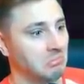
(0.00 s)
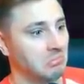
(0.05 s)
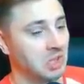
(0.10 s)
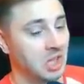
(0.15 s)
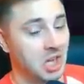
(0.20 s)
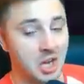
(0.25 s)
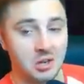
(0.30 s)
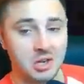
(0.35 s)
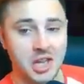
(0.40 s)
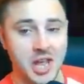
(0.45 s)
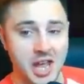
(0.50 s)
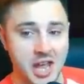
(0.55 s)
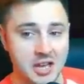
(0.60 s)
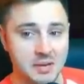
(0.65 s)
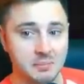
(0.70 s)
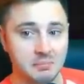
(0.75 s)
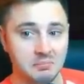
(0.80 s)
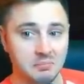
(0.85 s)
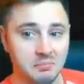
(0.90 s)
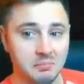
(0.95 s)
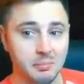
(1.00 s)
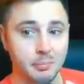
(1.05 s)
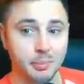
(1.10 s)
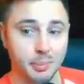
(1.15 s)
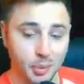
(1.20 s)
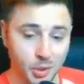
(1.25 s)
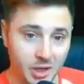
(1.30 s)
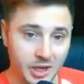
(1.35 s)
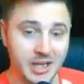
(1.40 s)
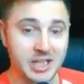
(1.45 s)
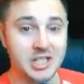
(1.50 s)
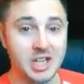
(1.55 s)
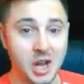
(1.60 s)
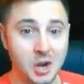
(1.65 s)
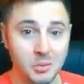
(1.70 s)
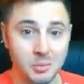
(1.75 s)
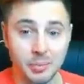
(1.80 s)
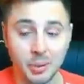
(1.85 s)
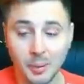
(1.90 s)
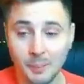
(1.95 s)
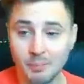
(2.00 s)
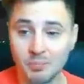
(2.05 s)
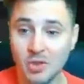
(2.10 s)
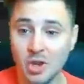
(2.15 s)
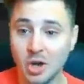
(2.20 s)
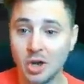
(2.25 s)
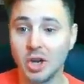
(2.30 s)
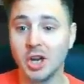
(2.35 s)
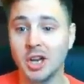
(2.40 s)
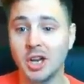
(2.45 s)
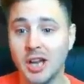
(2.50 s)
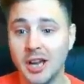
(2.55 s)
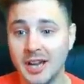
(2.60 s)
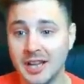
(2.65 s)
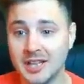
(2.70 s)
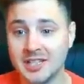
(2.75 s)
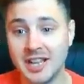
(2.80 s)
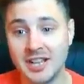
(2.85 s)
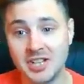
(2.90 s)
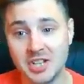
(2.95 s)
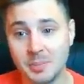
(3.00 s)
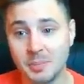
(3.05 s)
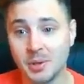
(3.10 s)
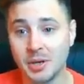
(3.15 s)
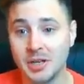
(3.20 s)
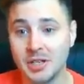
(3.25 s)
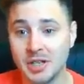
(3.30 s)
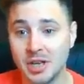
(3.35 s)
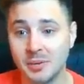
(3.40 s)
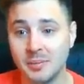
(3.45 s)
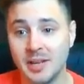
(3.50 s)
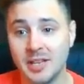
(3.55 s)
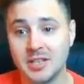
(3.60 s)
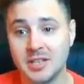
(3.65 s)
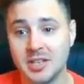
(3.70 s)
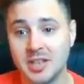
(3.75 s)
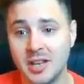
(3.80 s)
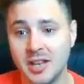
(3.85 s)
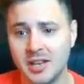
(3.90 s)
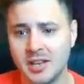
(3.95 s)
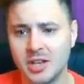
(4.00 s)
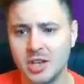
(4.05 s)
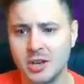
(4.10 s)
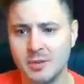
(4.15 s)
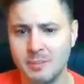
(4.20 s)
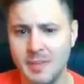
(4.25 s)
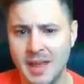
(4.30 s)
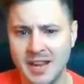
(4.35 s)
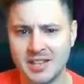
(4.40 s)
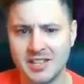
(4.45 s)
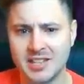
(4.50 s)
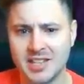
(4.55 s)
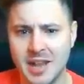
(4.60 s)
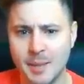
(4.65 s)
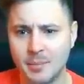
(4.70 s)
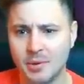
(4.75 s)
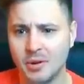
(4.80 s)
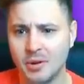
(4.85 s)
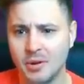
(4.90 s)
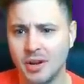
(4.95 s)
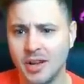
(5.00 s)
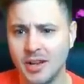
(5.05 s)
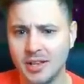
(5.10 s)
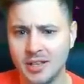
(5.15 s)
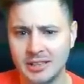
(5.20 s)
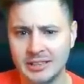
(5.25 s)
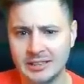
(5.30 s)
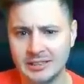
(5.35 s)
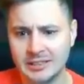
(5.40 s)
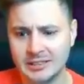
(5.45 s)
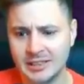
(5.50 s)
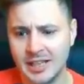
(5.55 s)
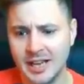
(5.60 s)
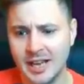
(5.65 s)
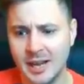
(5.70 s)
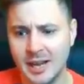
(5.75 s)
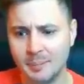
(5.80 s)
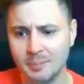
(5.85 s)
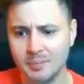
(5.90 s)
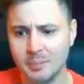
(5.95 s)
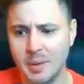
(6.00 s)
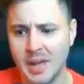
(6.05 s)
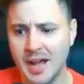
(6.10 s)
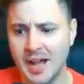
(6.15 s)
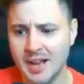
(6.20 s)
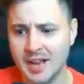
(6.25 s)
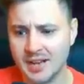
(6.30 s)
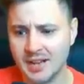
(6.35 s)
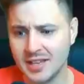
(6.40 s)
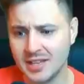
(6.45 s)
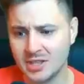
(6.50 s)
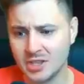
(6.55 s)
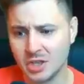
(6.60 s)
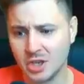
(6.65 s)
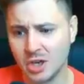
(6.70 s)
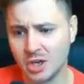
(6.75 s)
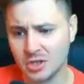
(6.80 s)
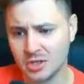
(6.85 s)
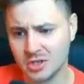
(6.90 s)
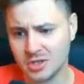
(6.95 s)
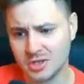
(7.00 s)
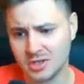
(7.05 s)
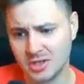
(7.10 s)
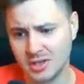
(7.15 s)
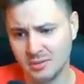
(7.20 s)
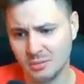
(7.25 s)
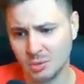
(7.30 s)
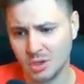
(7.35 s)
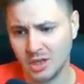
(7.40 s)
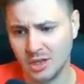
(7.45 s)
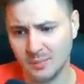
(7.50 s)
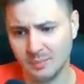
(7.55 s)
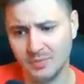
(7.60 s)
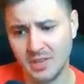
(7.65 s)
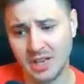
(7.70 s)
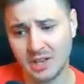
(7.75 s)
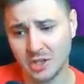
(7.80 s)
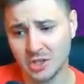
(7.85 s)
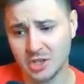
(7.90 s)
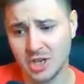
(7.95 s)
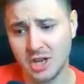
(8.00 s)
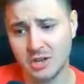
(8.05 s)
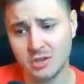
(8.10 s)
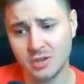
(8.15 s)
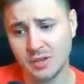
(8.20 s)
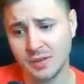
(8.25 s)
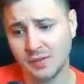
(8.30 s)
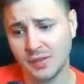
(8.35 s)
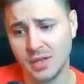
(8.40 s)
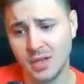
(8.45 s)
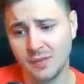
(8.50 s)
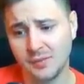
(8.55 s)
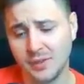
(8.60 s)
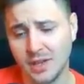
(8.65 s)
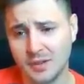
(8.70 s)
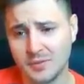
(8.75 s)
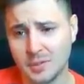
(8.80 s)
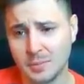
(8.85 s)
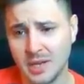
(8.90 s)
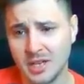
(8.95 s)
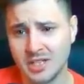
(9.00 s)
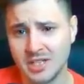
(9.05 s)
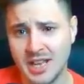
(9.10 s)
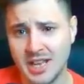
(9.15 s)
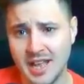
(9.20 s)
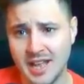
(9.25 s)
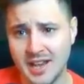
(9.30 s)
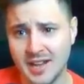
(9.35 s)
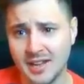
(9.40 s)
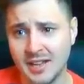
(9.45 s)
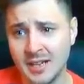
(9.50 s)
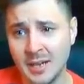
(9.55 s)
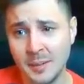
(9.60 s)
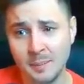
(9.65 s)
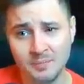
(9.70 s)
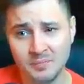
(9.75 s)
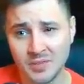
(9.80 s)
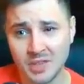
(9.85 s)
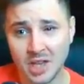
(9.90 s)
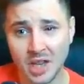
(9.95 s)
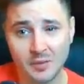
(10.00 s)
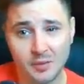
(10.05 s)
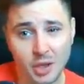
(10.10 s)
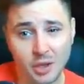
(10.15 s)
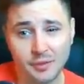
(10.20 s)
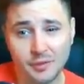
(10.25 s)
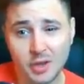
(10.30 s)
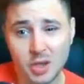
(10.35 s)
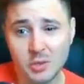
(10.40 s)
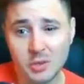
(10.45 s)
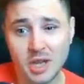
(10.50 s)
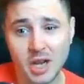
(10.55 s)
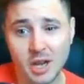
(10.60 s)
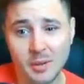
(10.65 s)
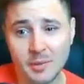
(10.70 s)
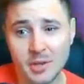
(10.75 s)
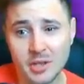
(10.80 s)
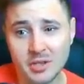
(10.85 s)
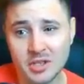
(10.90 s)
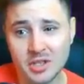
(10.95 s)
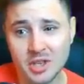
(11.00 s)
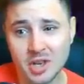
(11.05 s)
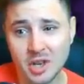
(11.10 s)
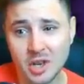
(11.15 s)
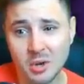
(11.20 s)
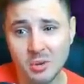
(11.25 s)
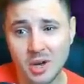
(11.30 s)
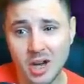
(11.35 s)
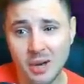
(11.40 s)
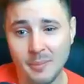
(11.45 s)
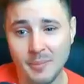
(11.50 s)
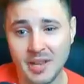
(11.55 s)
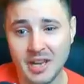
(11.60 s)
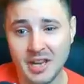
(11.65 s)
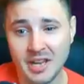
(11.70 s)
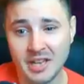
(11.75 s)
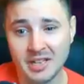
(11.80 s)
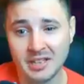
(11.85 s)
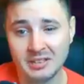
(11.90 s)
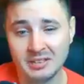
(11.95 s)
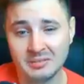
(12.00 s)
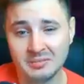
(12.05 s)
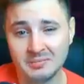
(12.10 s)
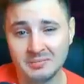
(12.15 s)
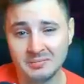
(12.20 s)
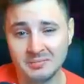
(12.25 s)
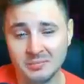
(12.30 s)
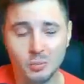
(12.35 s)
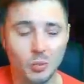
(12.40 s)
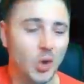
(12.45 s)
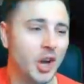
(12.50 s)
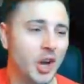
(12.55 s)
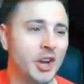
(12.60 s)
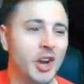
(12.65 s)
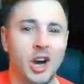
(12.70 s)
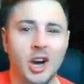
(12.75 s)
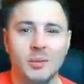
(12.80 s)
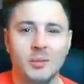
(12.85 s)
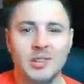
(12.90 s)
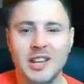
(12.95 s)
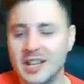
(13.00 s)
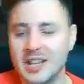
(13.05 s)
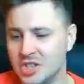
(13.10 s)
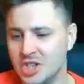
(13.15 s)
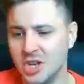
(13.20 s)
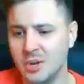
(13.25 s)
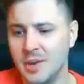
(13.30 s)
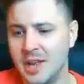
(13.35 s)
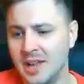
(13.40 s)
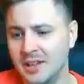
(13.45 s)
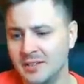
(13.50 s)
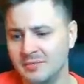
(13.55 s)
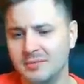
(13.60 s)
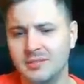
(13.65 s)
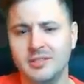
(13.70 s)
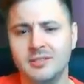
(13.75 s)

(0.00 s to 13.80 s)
Okay, pretty dope. Not gonna lie, that's actually pretty dope. That's uh, the new Mech Samurai um, pack. It's costs well, it costs one hundred thirty-five to buy ten. I've got a few diamonds, so I mean, why not? Let's do it.